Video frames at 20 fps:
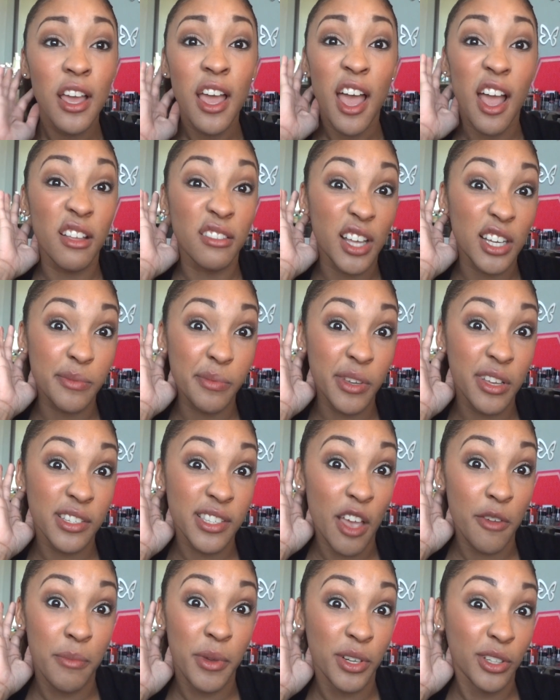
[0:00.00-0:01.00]
And that's because
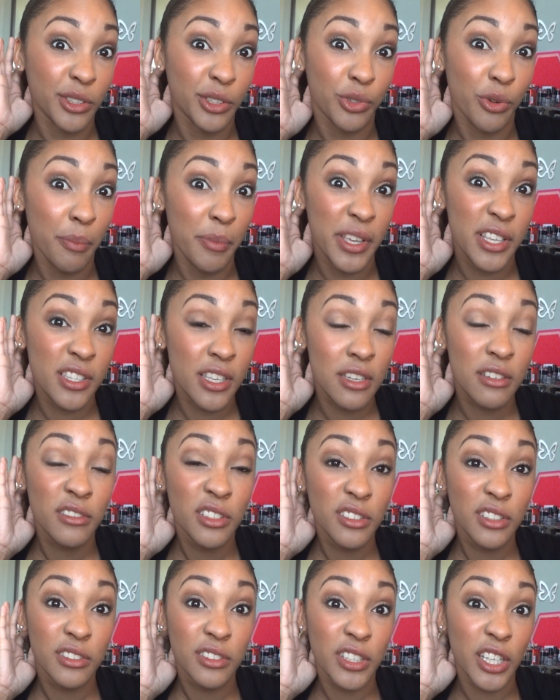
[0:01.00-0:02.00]
I've been a little
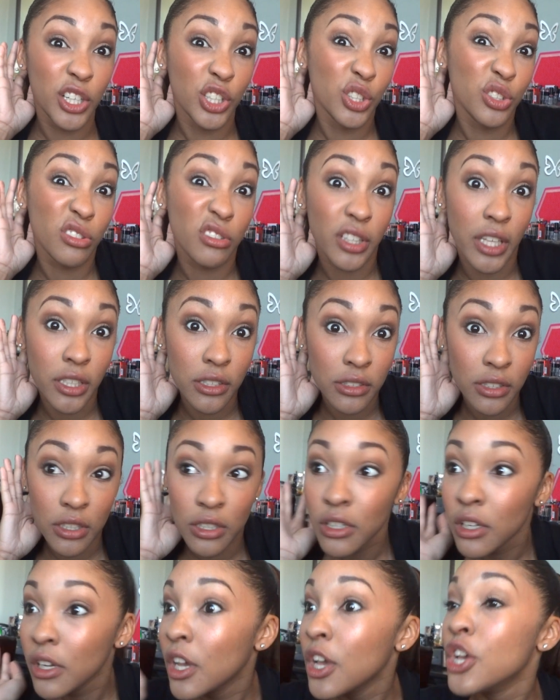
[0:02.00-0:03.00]
busy and a little
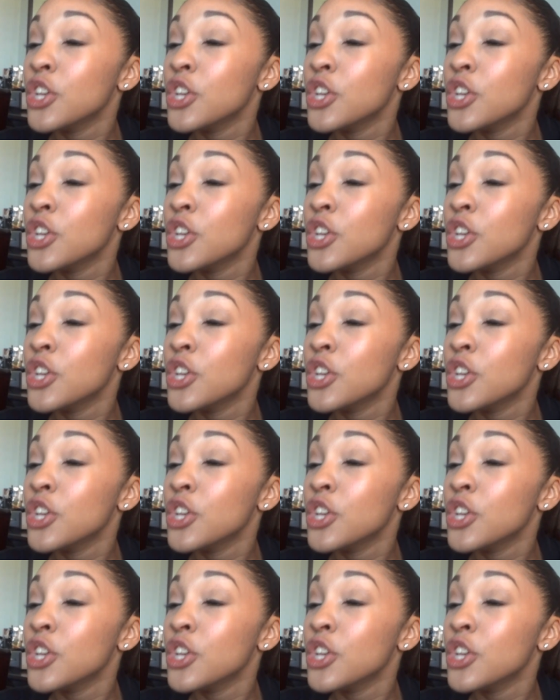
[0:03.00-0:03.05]
lazy.